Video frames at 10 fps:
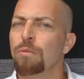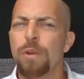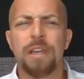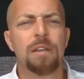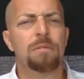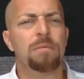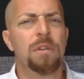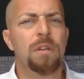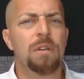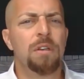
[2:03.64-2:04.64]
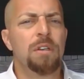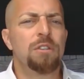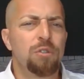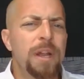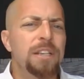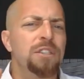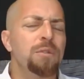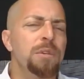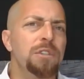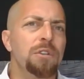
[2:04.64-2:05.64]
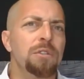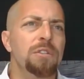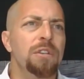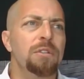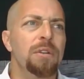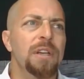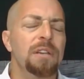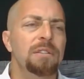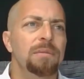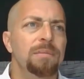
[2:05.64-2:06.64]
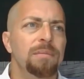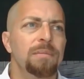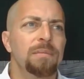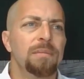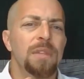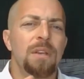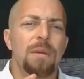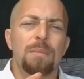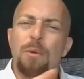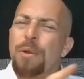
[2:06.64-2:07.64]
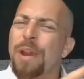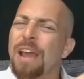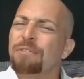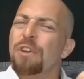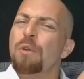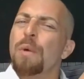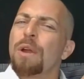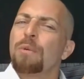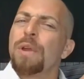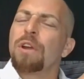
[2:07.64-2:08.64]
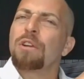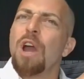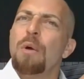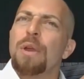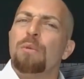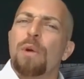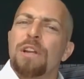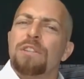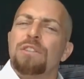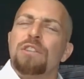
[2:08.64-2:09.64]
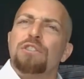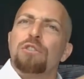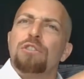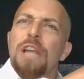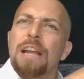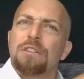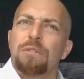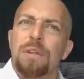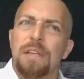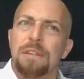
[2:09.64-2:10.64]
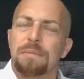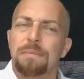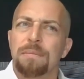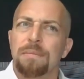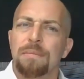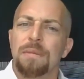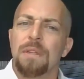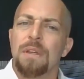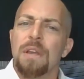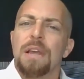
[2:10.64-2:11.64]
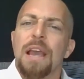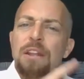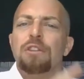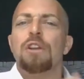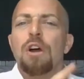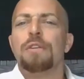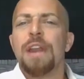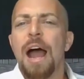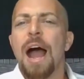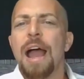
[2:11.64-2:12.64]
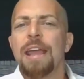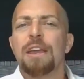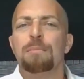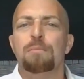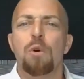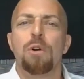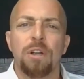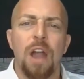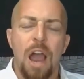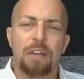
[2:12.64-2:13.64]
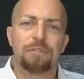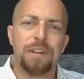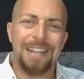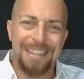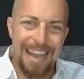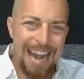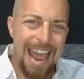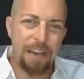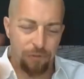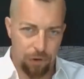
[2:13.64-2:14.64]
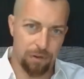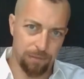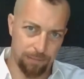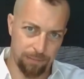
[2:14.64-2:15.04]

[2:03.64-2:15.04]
we can trace to a certain degree but we would have to know where we are going. What is the trajectory? And you know that I am more confident than ever